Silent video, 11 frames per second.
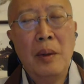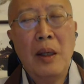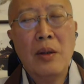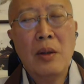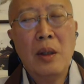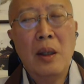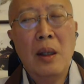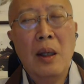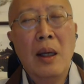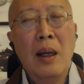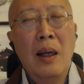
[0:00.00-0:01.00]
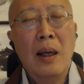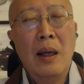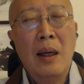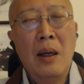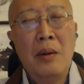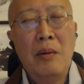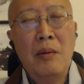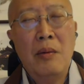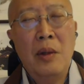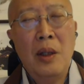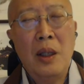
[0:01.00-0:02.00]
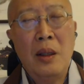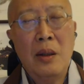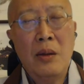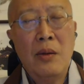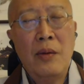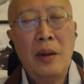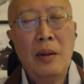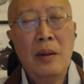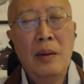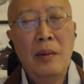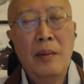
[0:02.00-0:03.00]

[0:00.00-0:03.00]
but actually how it really does feel.